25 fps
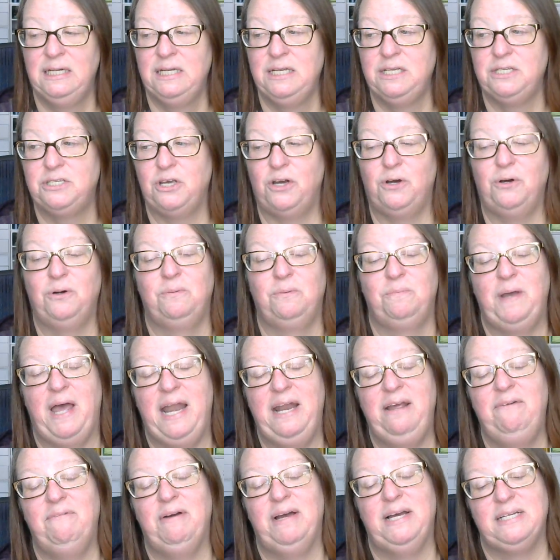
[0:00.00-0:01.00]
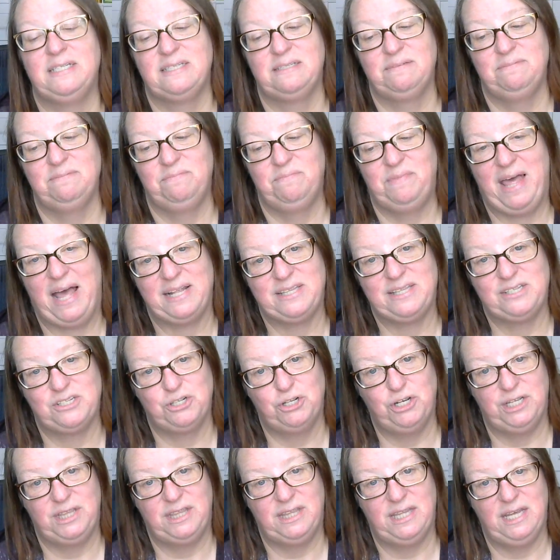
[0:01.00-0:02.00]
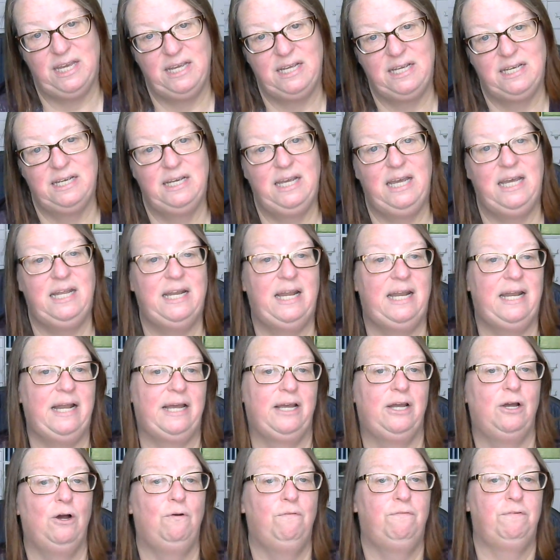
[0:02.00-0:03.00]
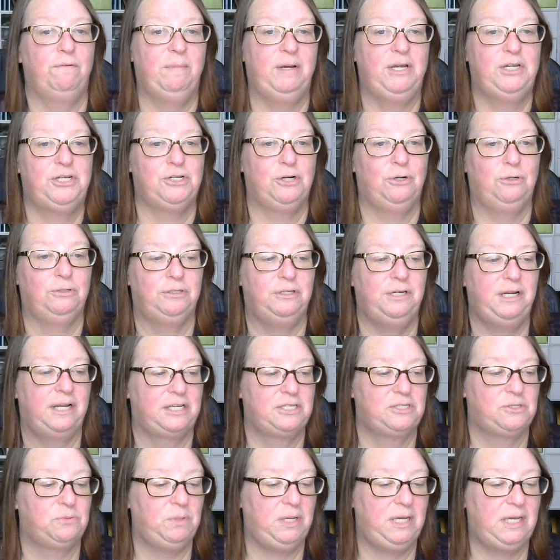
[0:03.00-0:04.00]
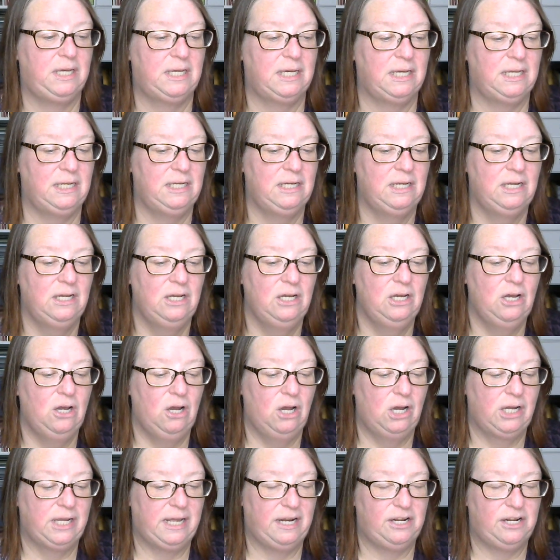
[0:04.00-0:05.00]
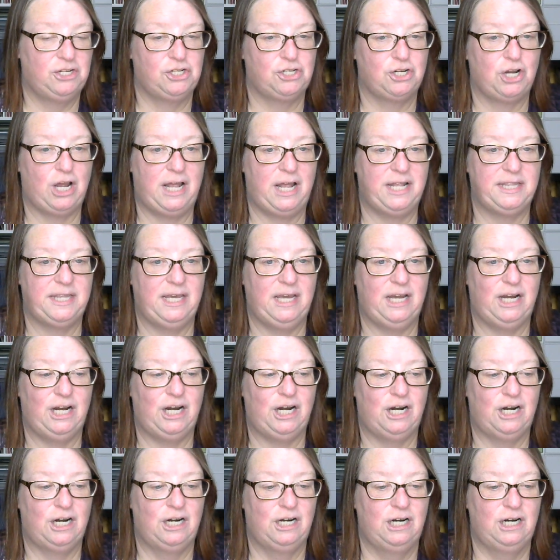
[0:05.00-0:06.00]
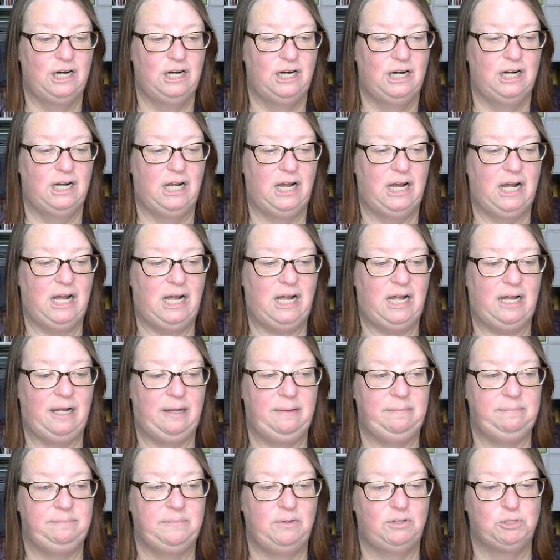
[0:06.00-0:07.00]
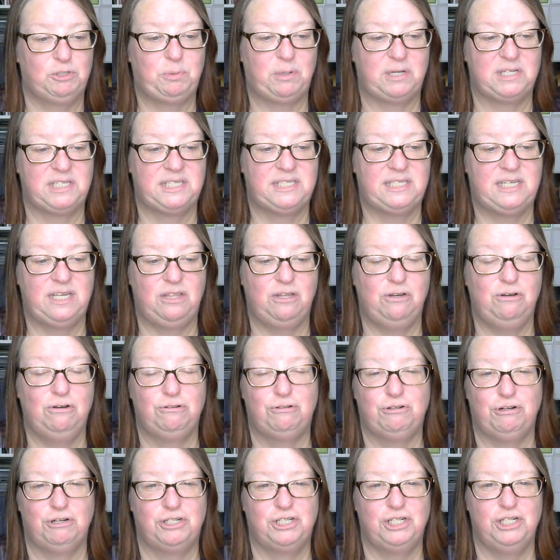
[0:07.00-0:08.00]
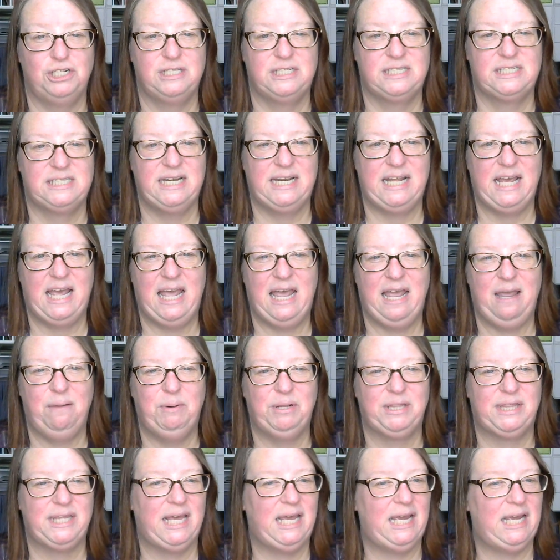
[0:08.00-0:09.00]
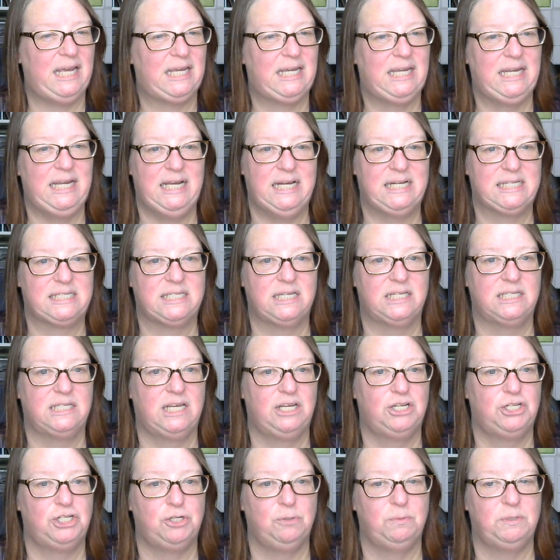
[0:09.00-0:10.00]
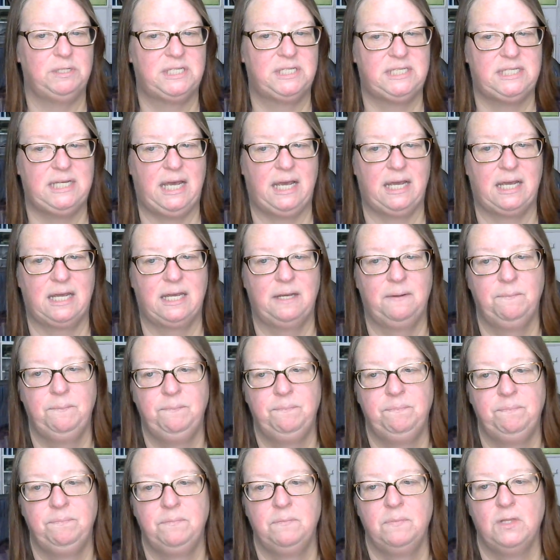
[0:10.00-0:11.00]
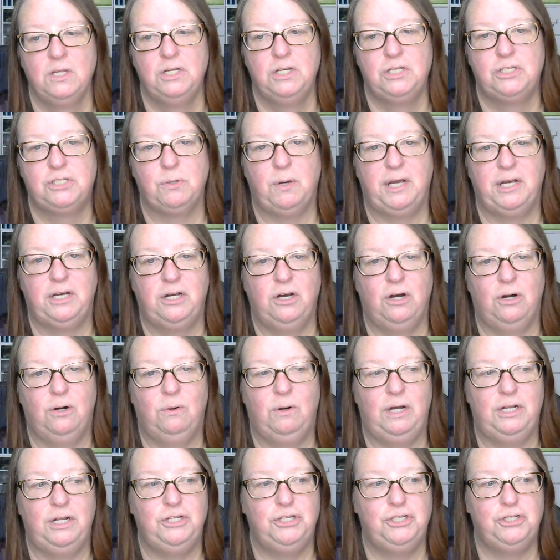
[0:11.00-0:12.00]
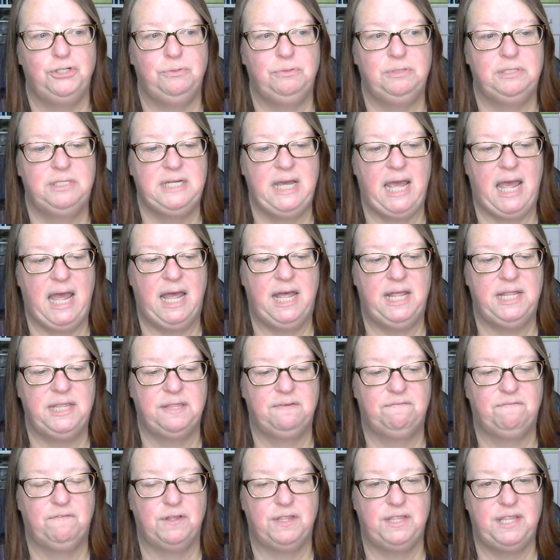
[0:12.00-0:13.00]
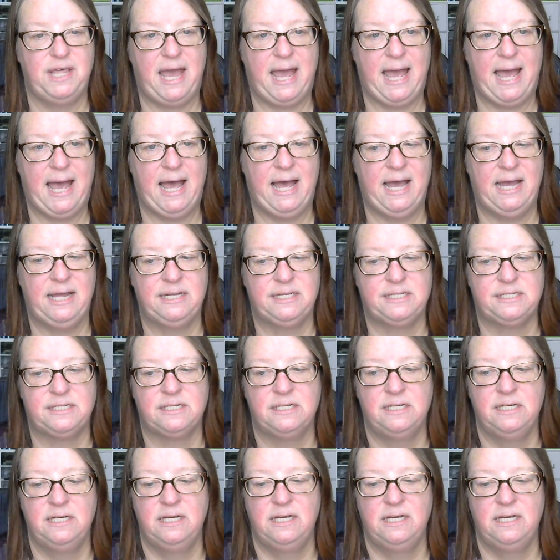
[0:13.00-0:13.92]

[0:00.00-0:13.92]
So anyways, that's a good thing. And then I go for my shoulder next week and get a shot there. I'm supposed to see the nutritionist today, but they canceled because she was sick. So I go on June 10th for that.